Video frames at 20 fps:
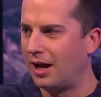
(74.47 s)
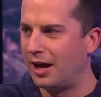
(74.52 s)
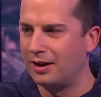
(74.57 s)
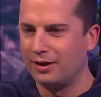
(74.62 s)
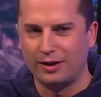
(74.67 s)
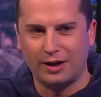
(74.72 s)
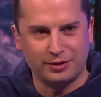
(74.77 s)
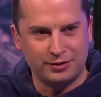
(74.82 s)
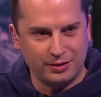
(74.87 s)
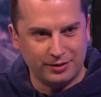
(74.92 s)

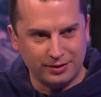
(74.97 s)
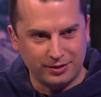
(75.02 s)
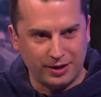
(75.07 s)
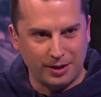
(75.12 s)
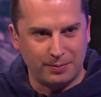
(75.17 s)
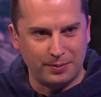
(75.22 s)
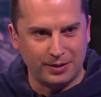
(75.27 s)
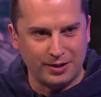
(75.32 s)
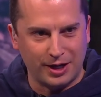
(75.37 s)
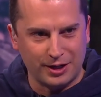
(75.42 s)
had a nice,
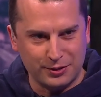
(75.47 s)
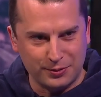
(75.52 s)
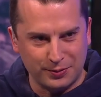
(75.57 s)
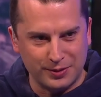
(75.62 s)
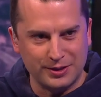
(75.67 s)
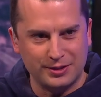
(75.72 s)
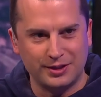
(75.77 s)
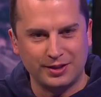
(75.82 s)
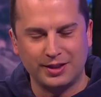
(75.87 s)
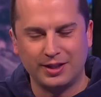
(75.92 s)
couple of
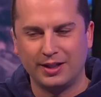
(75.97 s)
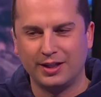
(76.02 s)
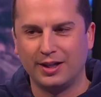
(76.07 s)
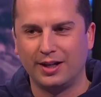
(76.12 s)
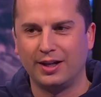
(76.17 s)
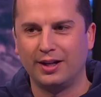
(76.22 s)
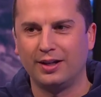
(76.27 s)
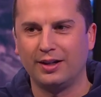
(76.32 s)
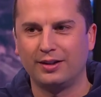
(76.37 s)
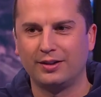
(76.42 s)
nice wins in
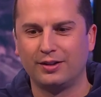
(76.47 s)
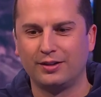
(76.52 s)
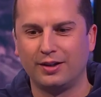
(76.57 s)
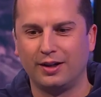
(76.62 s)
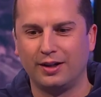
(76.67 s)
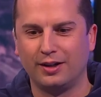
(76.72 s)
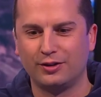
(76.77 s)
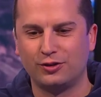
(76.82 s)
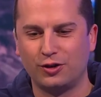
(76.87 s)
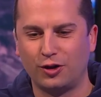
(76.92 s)
the
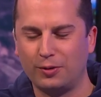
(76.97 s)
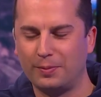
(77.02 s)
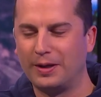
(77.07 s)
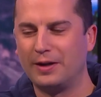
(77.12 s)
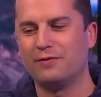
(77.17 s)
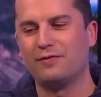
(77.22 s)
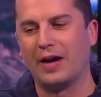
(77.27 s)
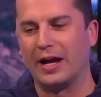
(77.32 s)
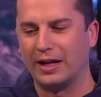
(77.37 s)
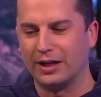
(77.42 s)
uh, uh,
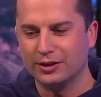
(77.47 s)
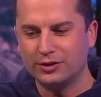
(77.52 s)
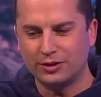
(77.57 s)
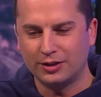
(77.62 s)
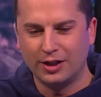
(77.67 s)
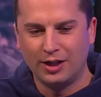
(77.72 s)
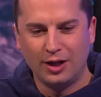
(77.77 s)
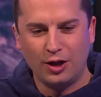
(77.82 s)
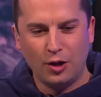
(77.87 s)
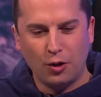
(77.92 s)
tournament in
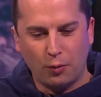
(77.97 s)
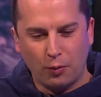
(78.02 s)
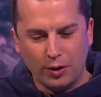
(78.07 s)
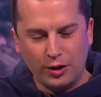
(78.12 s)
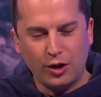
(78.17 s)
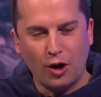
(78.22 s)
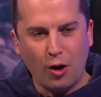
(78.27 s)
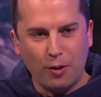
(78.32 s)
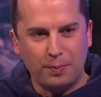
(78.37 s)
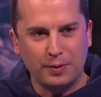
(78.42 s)
Vegas.
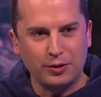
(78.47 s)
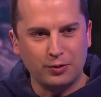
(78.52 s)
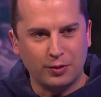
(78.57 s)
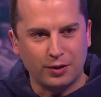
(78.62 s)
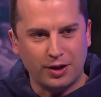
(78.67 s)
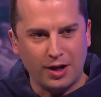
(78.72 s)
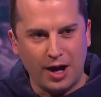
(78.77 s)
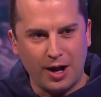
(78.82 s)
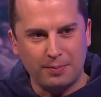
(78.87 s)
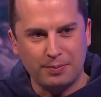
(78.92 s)
What are you hoping
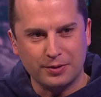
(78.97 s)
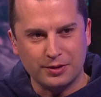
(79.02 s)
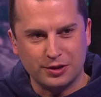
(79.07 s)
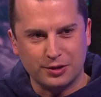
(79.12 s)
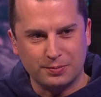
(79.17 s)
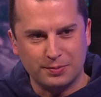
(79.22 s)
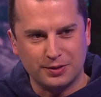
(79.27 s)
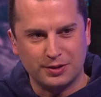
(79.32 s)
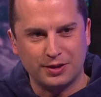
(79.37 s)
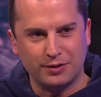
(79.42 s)
to
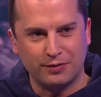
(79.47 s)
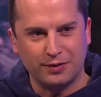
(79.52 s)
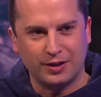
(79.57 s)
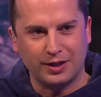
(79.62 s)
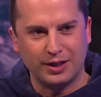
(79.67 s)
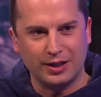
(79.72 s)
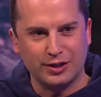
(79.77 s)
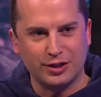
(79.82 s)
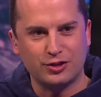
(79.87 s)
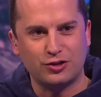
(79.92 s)
accomplish
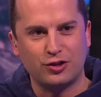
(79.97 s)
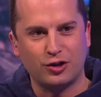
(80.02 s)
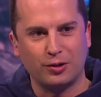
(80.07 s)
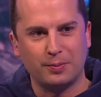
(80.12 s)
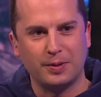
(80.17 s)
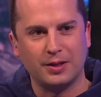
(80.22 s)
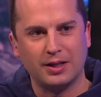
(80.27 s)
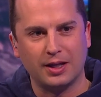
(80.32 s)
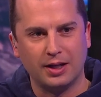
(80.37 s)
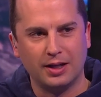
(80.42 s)
specifically in this
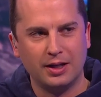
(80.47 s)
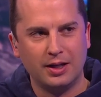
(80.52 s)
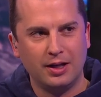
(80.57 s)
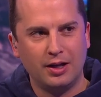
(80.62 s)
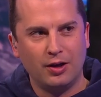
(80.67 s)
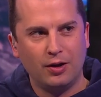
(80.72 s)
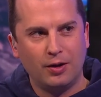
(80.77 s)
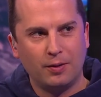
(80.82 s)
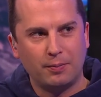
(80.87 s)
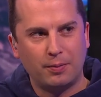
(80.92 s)
tournament that
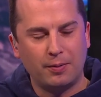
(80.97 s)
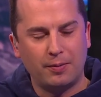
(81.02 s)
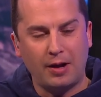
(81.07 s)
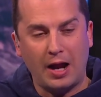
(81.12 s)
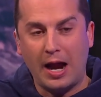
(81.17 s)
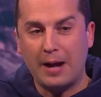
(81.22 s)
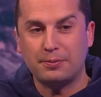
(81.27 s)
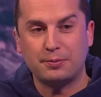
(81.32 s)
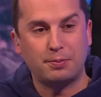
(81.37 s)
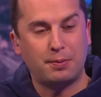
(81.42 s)

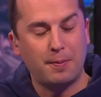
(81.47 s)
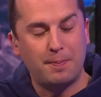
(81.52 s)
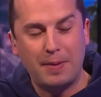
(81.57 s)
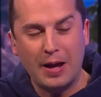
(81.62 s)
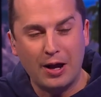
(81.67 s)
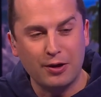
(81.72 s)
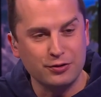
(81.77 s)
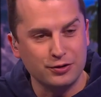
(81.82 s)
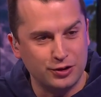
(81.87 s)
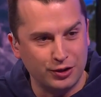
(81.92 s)
perhaps
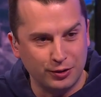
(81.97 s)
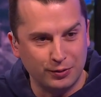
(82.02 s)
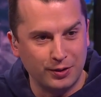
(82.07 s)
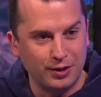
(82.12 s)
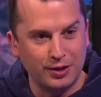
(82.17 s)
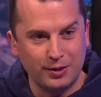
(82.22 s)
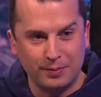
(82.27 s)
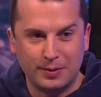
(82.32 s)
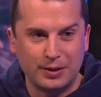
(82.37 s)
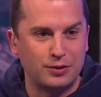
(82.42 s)
propels
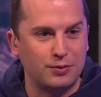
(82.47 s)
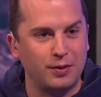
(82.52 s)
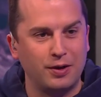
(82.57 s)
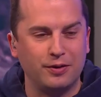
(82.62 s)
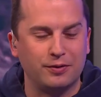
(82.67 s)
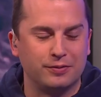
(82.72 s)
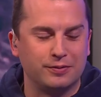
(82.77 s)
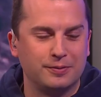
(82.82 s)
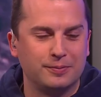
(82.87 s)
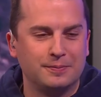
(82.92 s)
you into the Big
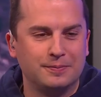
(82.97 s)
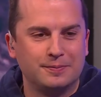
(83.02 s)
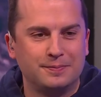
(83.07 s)
twelve?